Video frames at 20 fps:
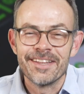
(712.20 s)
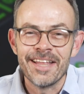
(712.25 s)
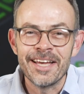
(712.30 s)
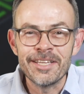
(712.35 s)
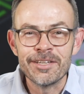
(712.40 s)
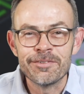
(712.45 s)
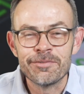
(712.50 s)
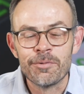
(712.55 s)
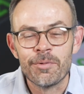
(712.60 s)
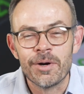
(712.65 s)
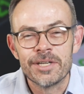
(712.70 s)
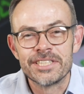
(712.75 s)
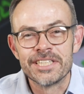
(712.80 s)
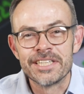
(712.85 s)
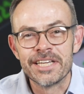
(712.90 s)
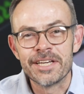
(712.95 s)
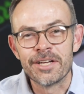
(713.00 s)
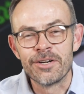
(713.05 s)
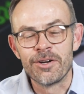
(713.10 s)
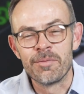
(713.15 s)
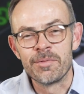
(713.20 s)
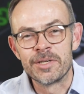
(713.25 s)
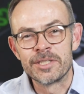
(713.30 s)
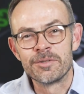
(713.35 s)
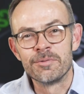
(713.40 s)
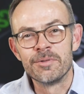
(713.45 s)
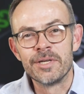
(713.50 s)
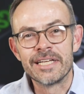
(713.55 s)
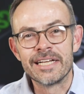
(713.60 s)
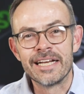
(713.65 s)
Thank you for watching
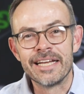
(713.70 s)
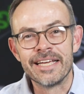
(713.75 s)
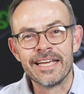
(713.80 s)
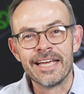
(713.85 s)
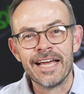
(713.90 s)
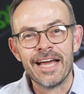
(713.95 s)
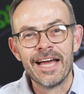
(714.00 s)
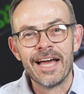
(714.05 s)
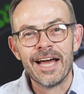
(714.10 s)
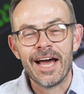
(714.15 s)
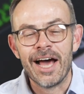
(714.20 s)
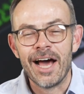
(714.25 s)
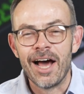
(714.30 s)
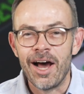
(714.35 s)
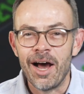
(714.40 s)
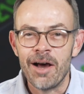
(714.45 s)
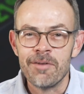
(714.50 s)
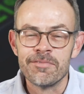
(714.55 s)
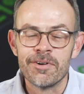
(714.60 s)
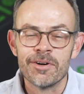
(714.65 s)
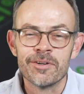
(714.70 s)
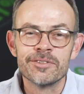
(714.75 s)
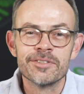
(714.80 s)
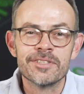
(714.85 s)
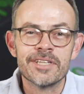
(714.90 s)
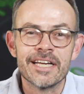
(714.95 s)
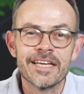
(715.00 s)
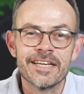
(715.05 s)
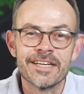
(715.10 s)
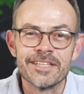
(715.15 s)
Economics Weekly. I'm Waldo
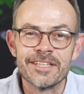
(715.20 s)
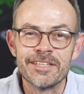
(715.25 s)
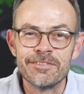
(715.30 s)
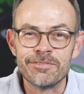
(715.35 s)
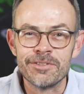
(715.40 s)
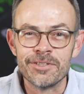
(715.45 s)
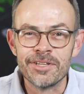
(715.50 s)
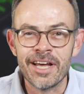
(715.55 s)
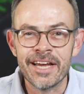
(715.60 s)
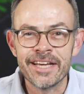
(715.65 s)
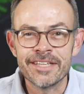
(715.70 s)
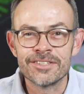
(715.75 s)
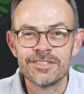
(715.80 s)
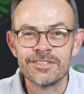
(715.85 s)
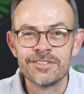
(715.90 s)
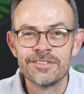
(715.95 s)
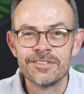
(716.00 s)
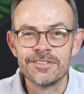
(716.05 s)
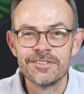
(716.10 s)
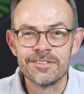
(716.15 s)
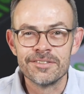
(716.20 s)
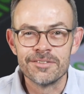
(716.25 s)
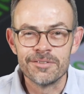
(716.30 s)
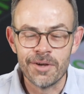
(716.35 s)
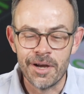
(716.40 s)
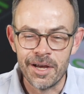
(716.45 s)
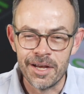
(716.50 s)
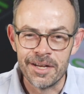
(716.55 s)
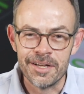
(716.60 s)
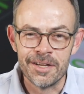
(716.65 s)
Krugell. If you like
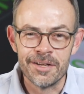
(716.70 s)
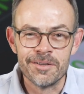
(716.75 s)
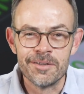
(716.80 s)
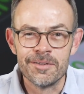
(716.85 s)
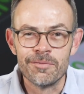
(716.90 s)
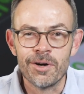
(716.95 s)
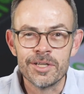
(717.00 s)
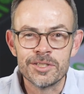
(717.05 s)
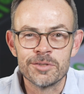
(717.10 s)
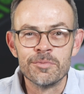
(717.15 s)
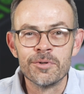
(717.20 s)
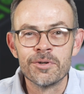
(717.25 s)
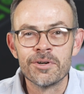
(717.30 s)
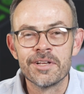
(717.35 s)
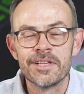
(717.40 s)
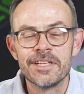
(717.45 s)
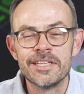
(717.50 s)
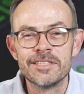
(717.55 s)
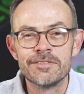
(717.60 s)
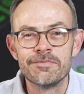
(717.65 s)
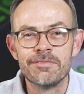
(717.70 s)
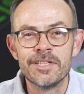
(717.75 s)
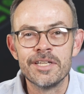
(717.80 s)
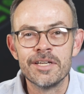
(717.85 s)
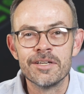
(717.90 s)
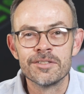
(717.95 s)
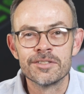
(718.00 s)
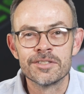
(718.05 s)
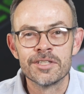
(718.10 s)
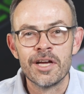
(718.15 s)
to watch more of these
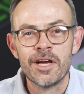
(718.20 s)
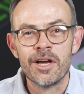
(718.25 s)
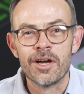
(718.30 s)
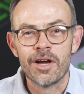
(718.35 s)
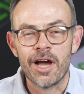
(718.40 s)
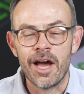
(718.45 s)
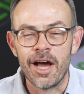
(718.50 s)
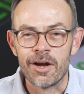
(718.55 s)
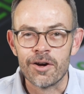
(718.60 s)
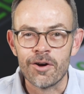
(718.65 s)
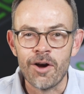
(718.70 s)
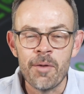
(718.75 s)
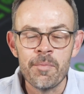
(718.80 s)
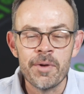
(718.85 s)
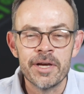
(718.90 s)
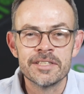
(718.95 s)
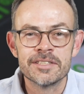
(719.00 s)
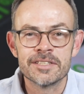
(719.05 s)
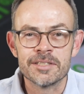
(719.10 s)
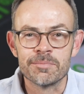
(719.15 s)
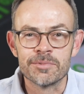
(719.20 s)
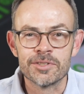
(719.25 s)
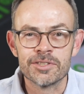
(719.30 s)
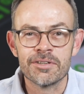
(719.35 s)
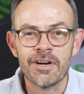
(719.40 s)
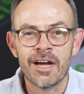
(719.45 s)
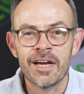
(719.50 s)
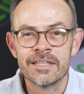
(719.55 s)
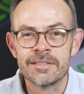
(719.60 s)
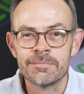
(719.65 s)
videos, comment,
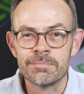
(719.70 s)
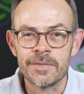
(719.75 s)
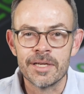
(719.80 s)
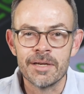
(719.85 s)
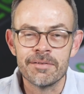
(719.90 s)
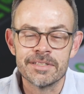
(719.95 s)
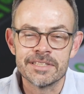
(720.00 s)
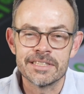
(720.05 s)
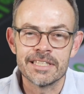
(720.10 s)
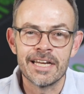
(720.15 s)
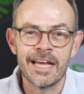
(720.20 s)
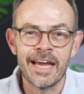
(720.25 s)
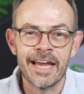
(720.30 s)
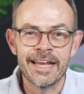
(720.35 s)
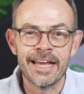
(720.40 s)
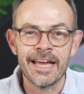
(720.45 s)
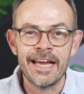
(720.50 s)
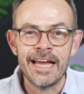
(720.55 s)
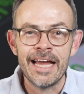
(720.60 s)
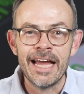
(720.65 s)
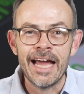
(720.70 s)
subscribe, give us a like.